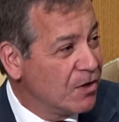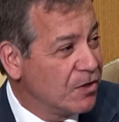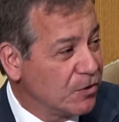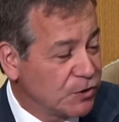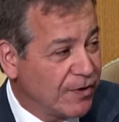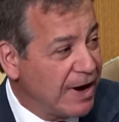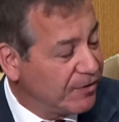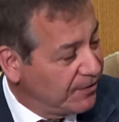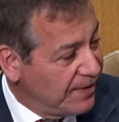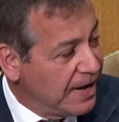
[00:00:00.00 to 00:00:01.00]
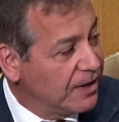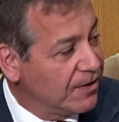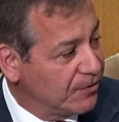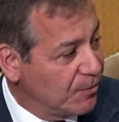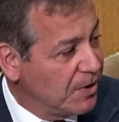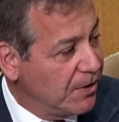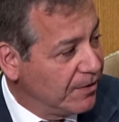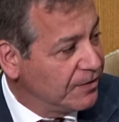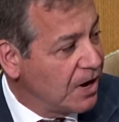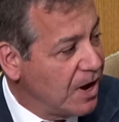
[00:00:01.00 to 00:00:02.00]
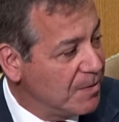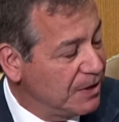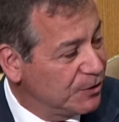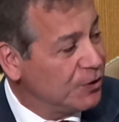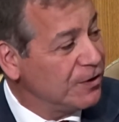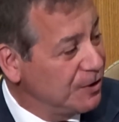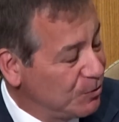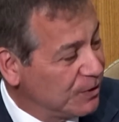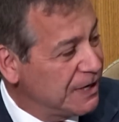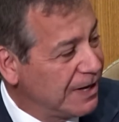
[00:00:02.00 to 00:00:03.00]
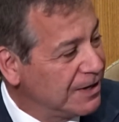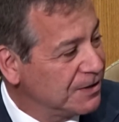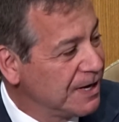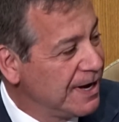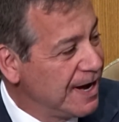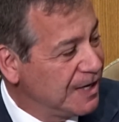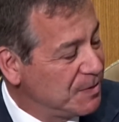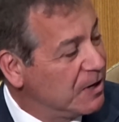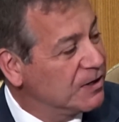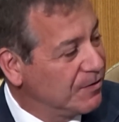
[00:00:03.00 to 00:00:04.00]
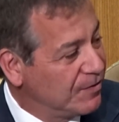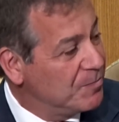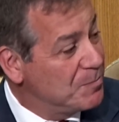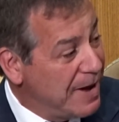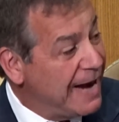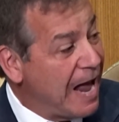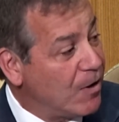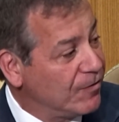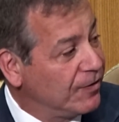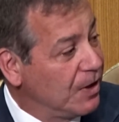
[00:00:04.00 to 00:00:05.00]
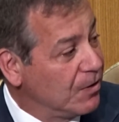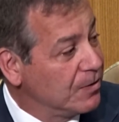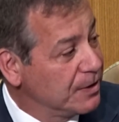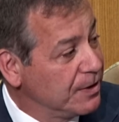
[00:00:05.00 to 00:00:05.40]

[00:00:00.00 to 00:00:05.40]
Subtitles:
those grafts fail after a period of time, and the surgeons will tell us it's because of bad outflow.